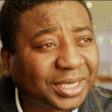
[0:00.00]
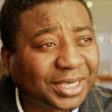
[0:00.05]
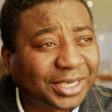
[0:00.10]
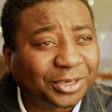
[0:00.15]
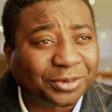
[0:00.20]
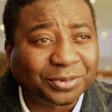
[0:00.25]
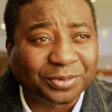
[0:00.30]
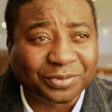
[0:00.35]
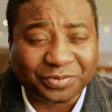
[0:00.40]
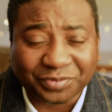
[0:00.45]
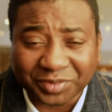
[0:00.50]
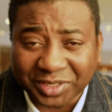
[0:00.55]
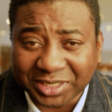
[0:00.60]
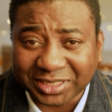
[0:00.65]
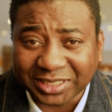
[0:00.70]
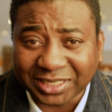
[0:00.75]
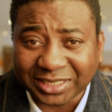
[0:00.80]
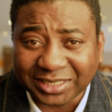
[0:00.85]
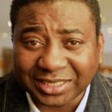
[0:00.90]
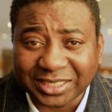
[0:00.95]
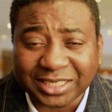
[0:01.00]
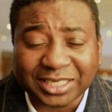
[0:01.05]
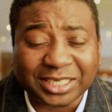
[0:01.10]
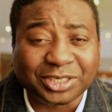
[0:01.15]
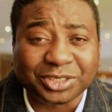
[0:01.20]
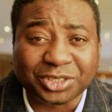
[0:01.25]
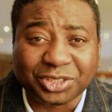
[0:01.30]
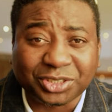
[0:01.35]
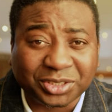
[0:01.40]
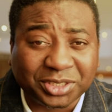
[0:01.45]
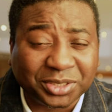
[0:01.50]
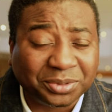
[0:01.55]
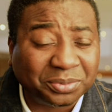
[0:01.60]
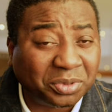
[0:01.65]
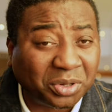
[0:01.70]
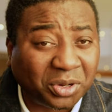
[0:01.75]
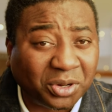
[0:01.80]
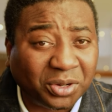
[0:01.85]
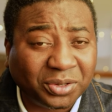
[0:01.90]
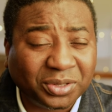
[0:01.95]
You will fix it. You're shooting
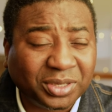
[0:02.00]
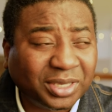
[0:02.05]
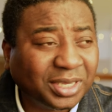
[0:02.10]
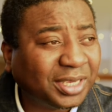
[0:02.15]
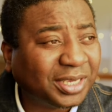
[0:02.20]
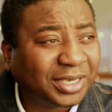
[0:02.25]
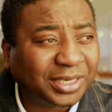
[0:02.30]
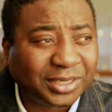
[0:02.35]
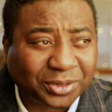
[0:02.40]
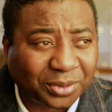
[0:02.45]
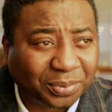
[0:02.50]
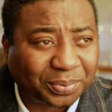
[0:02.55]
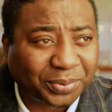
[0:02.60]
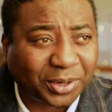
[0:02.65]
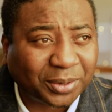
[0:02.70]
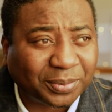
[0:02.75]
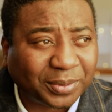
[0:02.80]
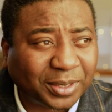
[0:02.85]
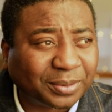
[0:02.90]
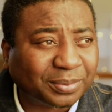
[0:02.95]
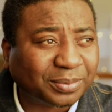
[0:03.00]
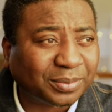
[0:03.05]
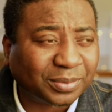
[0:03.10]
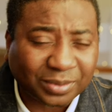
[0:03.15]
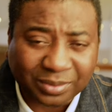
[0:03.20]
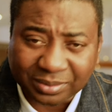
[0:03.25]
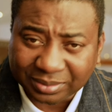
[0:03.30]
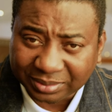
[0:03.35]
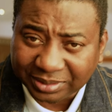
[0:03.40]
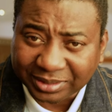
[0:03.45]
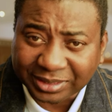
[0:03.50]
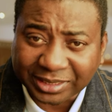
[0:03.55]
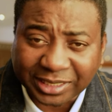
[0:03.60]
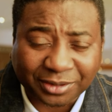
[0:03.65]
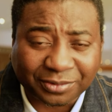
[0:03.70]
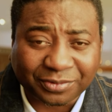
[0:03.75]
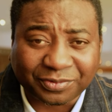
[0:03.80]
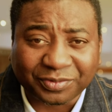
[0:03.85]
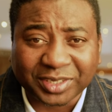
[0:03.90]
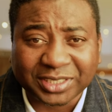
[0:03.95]
raw, no problem.
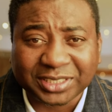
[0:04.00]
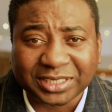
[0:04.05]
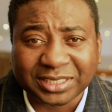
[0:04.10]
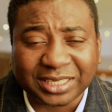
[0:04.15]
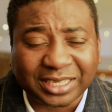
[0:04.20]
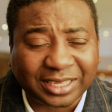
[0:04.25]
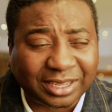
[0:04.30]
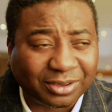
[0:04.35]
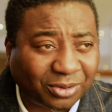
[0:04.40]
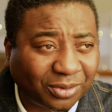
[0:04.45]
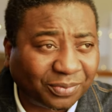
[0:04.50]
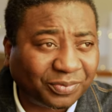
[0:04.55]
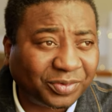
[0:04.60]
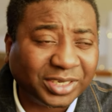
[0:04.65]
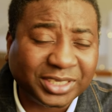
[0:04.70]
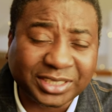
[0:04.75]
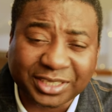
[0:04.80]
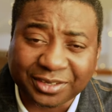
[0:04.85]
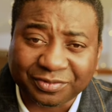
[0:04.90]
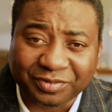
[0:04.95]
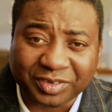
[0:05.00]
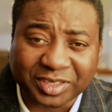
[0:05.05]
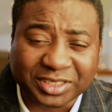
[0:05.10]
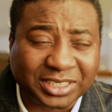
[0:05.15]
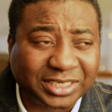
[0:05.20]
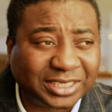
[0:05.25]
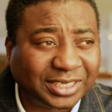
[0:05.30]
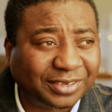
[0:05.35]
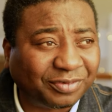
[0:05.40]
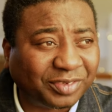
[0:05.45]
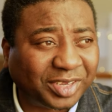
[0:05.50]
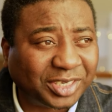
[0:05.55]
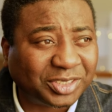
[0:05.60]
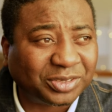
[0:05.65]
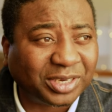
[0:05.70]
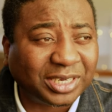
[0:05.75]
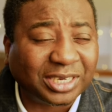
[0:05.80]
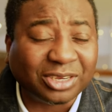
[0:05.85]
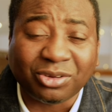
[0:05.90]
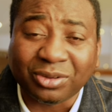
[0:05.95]
They'll fix it. Hopefully, they'll fix it
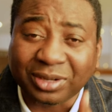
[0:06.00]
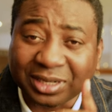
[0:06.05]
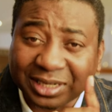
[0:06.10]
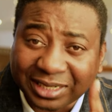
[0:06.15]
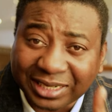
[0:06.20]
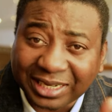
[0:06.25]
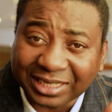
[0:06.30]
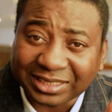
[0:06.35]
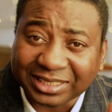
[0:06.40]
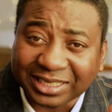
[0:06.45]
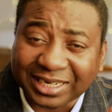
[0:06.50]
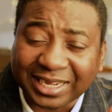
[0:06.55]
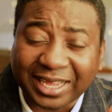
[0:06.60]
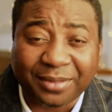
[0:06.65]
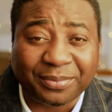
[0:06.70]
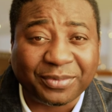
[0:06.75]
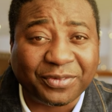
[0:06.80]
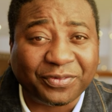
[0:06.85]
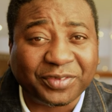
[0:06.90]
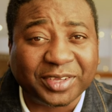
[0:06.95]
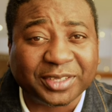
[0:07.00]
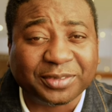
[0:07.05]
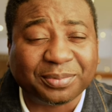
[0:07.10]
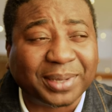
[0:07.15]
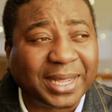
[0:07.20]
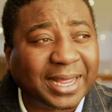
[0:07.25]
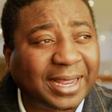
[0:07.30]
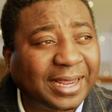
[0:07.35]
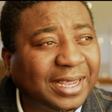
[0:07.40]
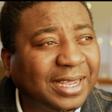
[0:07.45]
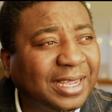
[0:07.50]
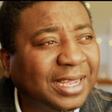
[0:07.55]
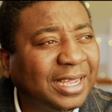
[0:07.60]
eventually, unless it can be fixed by